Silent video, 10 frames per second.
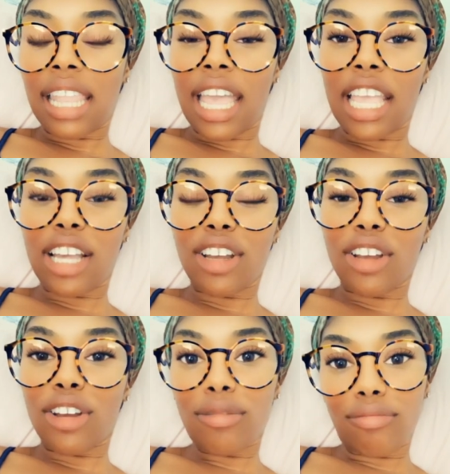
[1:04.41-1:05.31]
Like,
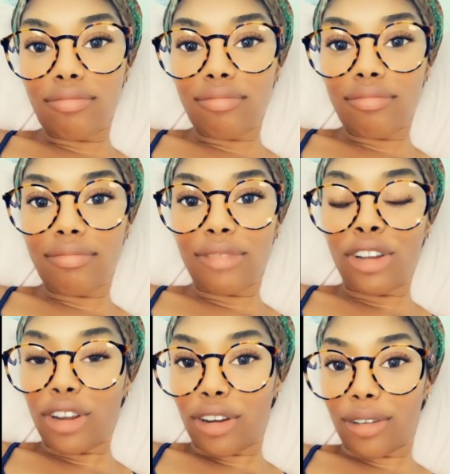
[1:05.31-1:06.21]

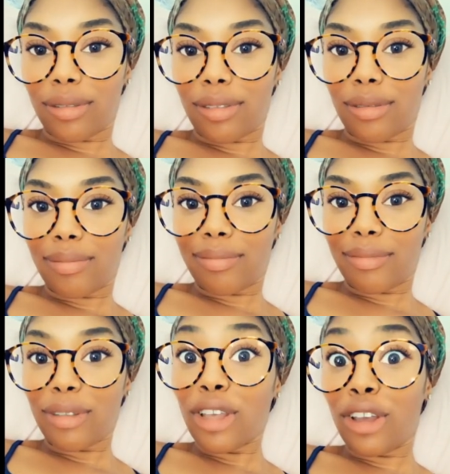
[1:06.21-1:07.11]
girls,
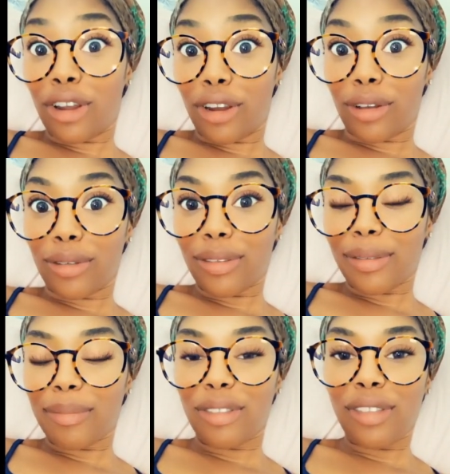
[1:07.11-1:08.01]
girls.
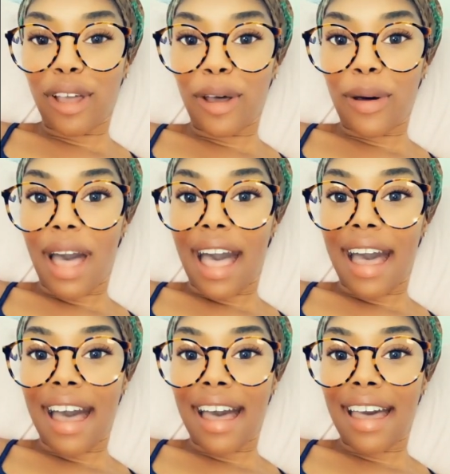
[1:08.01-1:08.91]
So
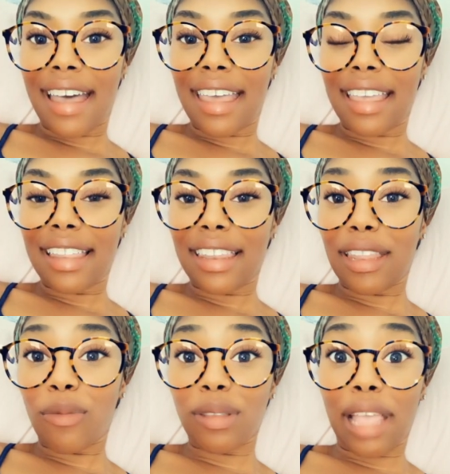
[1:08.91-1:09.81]
I
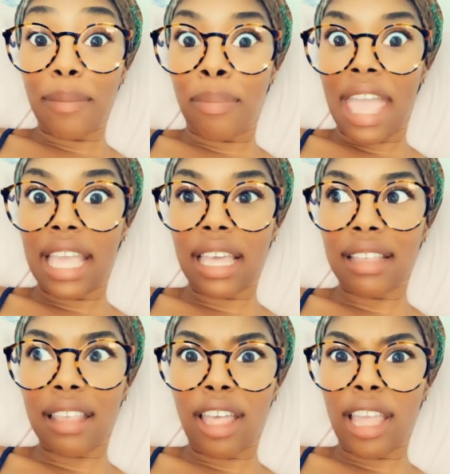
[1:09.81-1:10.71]
was like begging
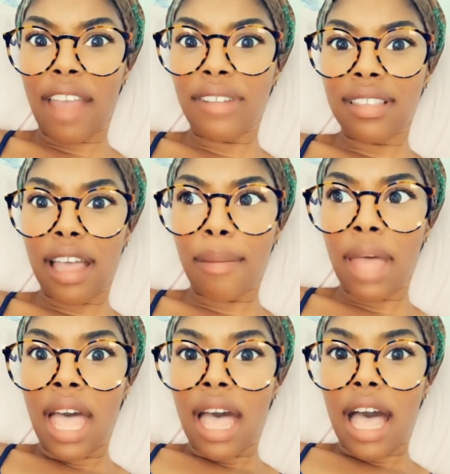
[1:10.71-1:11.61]
because every time
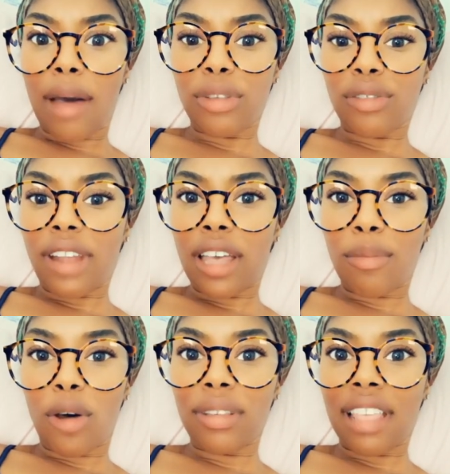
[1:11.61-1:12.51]
I was around him,
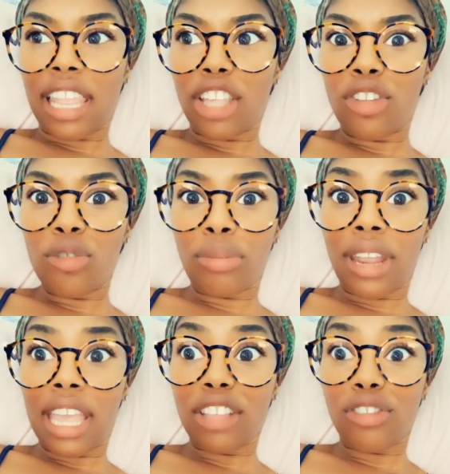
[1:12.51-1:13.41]
I always had like cute
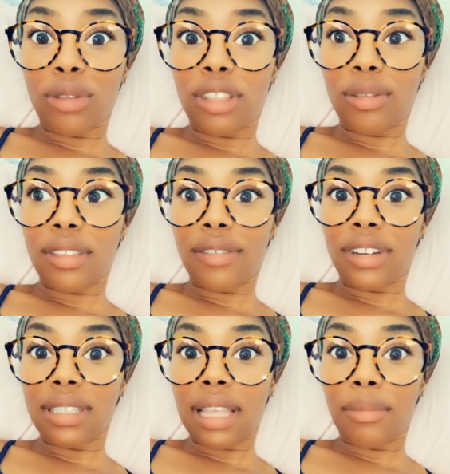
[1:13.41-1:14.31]
braids. So this was the
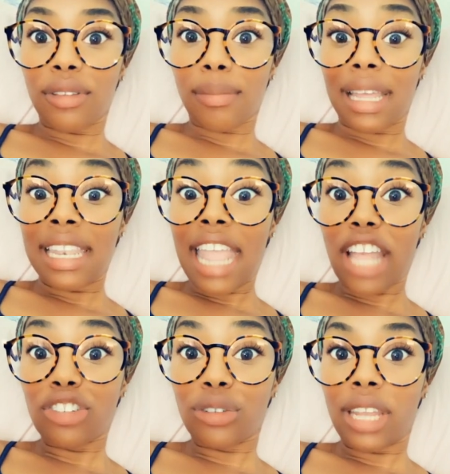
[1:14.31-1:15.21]
first time it was my
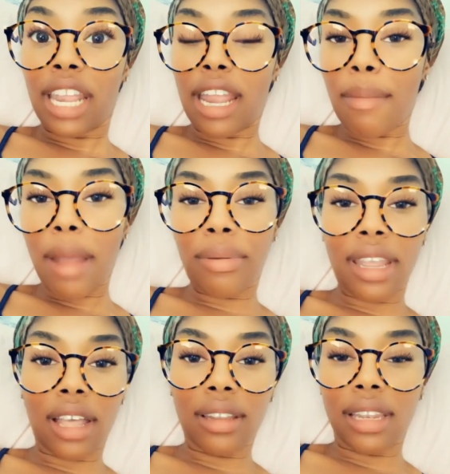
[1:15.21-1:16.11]
natural hair, and my
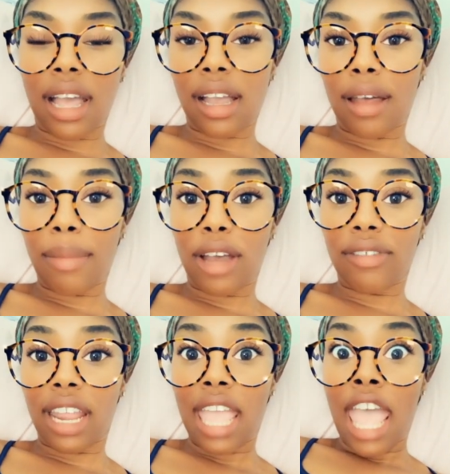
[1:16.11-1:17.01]
braid out did not come out
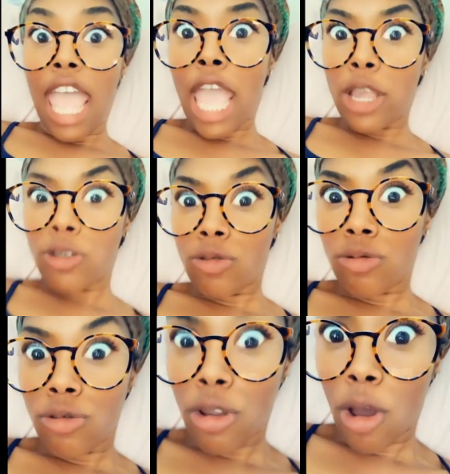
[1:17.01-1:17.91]
right. And you
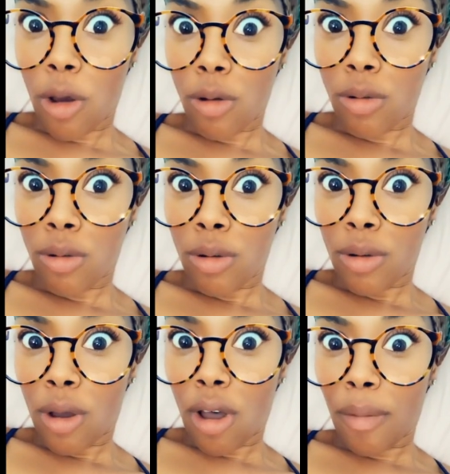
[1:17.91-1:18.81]
know,
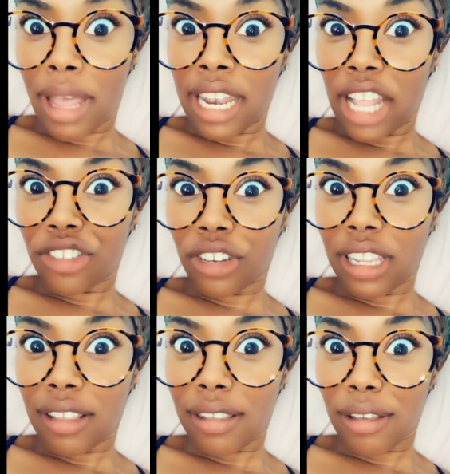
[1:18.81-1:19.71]
all my natural
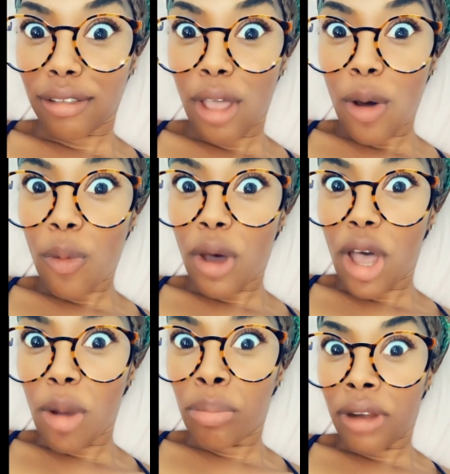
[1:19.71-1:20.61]
Lisas, what
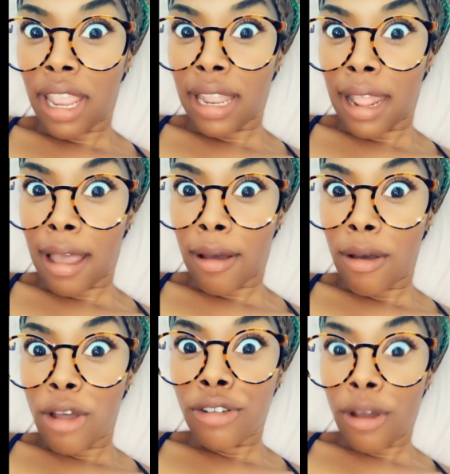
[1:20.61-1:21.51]
a braid out
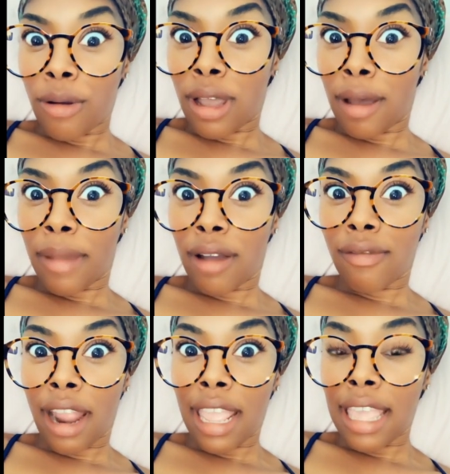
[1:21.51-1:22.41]
don't come out
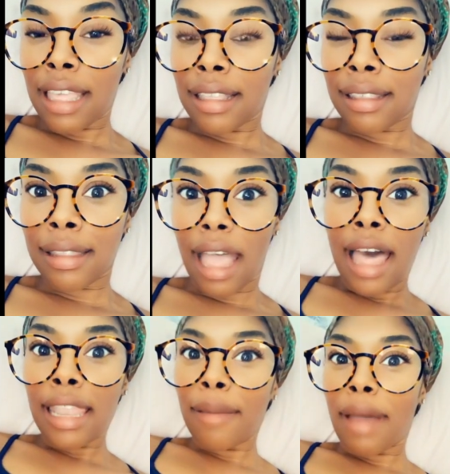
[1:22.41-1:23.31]
right. It is not
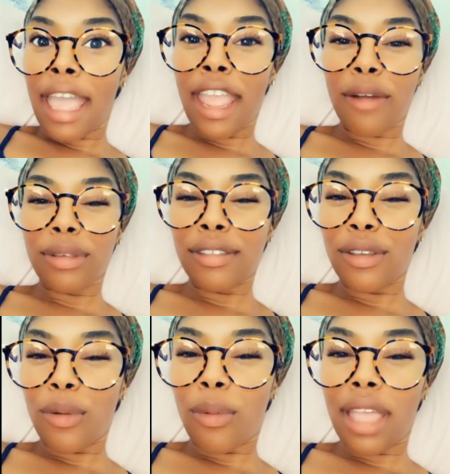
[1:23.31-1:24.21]
like my hair was
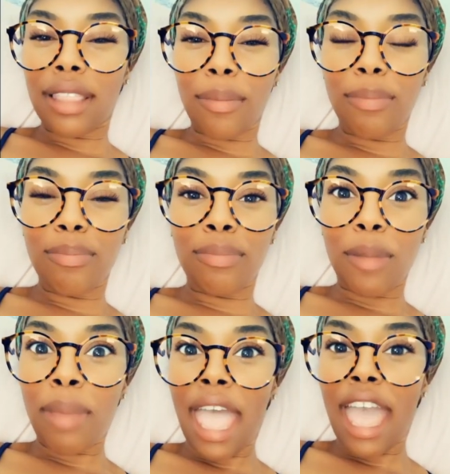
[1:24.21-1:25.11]
still wet. The
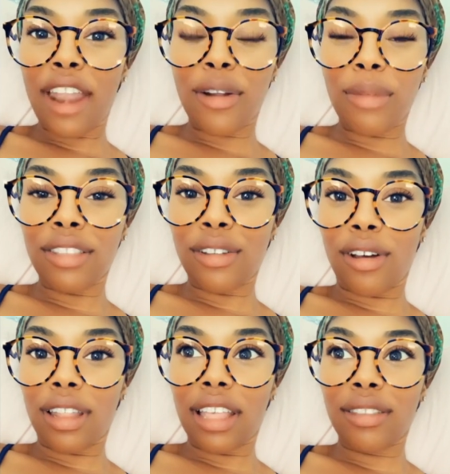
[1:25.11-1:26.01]
pattern wasn't
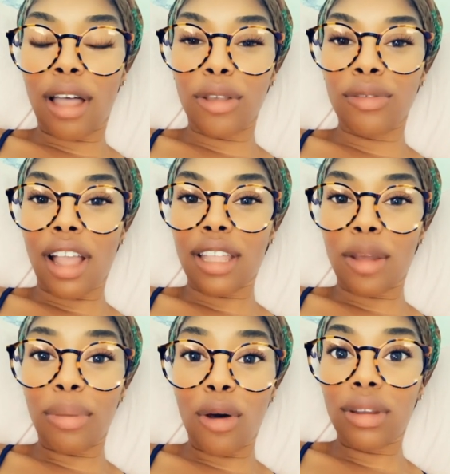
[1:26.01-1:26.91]
all that. So I was rocking a
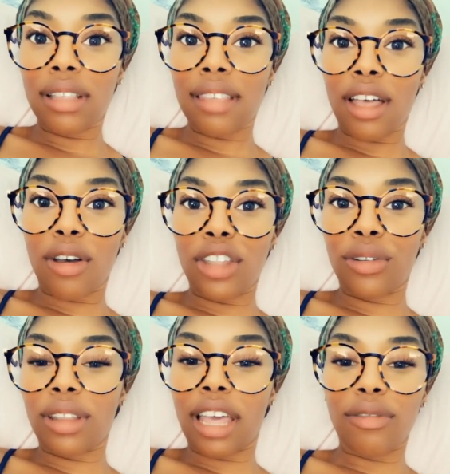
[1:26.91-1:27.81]
ponytail and
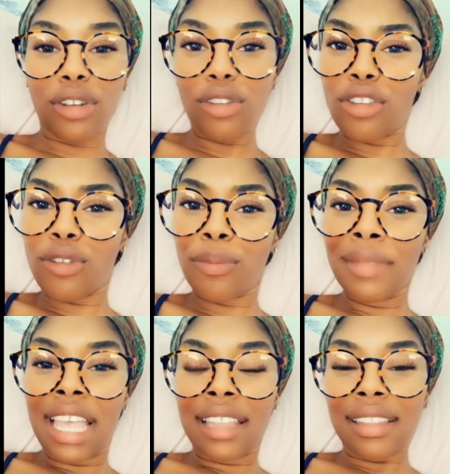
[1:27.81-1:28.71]
doing like real cute
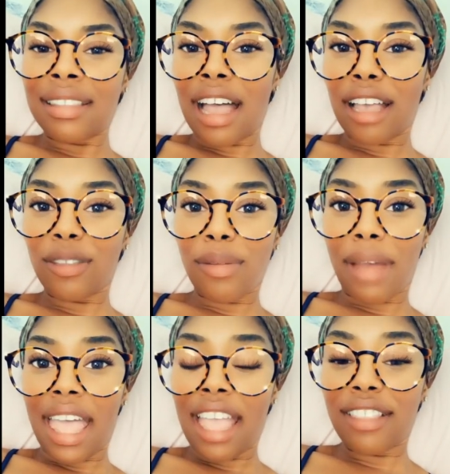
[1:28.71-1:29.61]
designs with
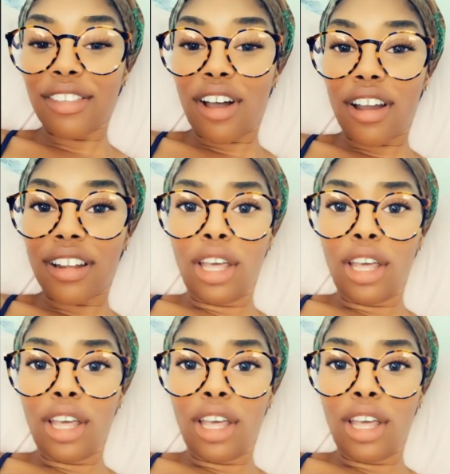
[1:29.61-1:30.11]
my headscarf.